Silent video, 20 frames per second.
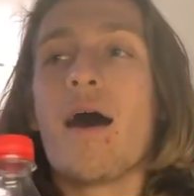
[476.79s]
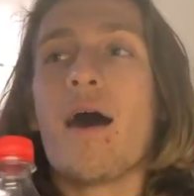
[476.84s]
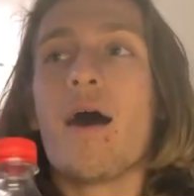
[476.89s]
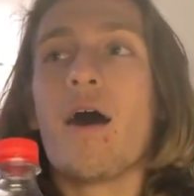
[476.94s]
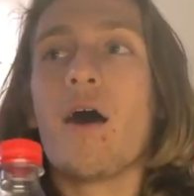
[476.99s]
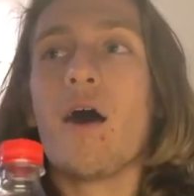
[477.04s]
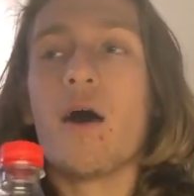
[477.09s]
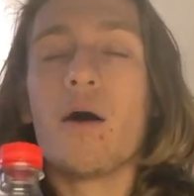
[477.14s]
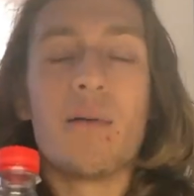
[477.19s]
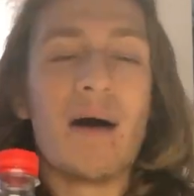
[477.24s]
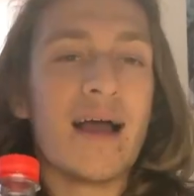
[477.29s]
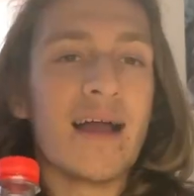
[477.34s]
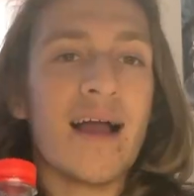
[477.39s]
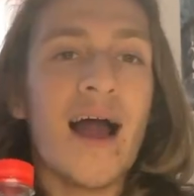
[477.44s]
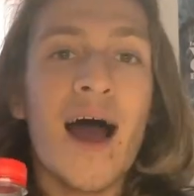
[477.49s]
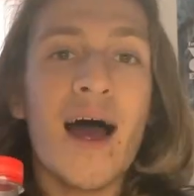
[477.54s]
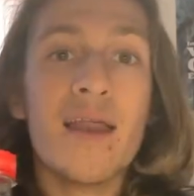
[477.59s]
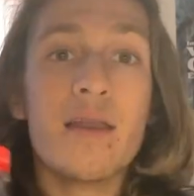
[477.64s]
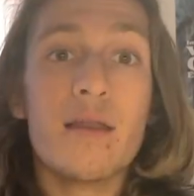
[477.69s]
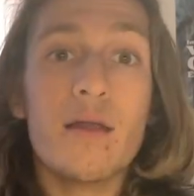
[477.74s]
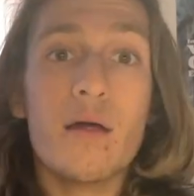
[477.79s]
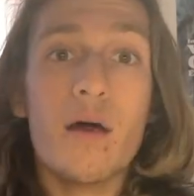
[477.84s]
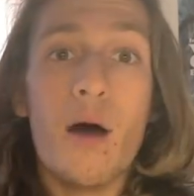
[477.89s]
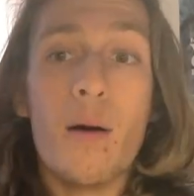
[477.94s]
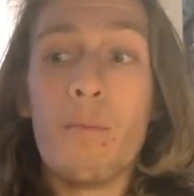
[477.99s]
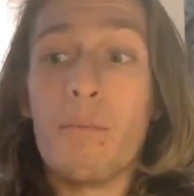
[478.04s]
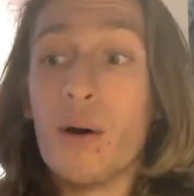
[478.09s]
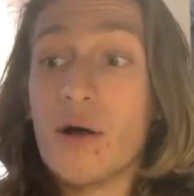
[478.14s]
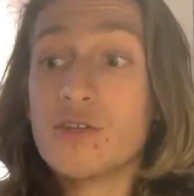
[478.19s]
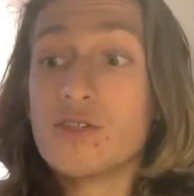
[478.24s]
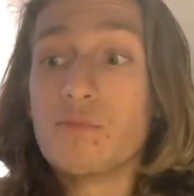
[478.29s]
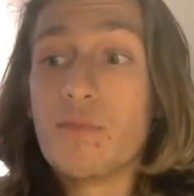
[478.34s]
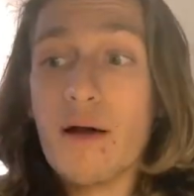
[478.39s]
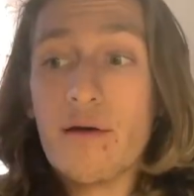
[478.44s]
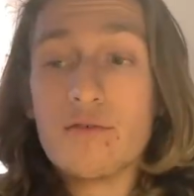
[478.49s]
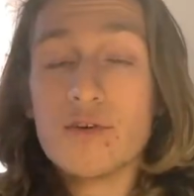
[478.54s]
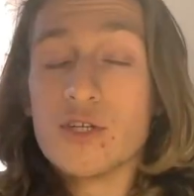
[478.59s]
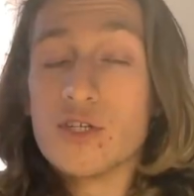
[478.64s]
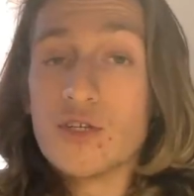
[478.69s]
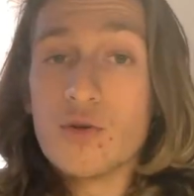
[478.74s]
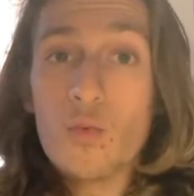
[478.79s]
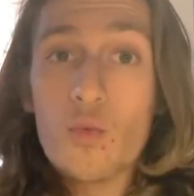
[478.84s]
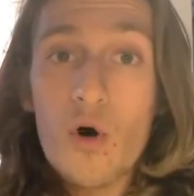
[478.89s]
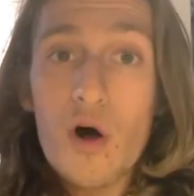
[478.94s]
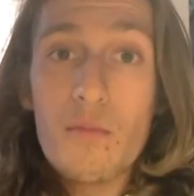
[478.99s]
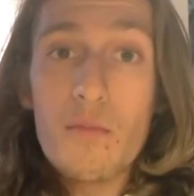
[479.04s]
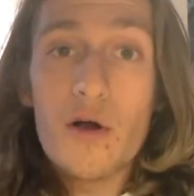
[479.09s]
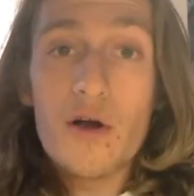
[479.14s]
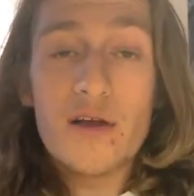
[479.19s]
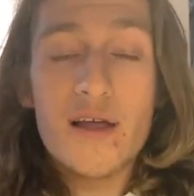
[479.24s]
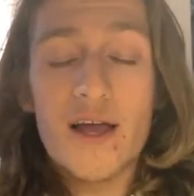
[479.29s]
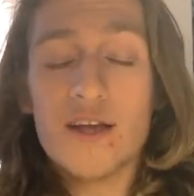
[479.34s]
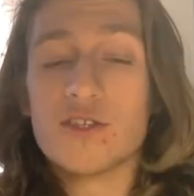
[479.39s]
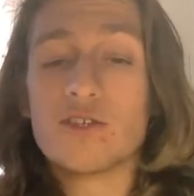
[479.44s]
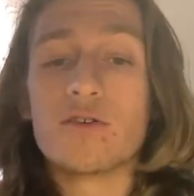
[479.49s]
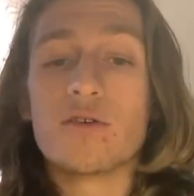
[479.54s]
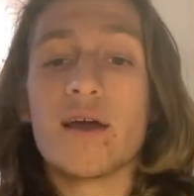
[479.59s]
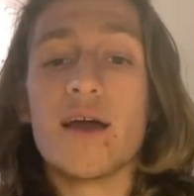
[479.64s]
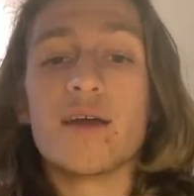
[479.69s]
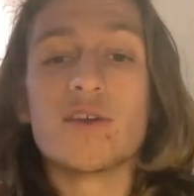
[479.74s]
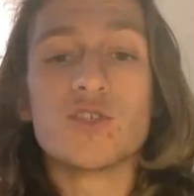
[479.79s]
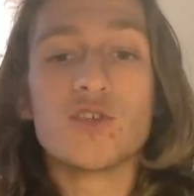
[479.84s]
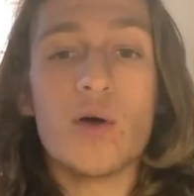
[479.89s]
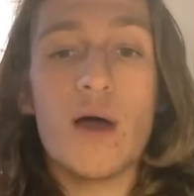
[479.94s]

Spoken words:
I got a bunch of beverages at Walmart yesterday, so